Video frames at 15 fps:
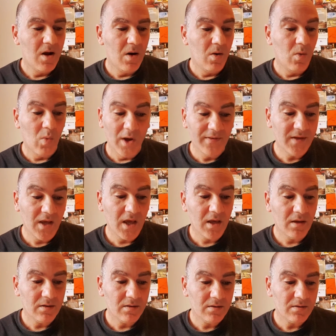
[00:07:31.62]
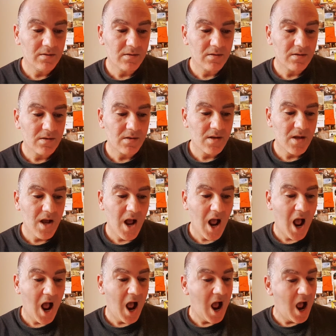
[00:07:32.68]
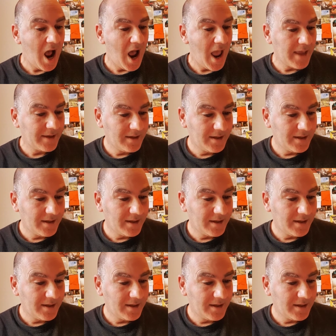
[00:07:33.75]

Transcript: One day, I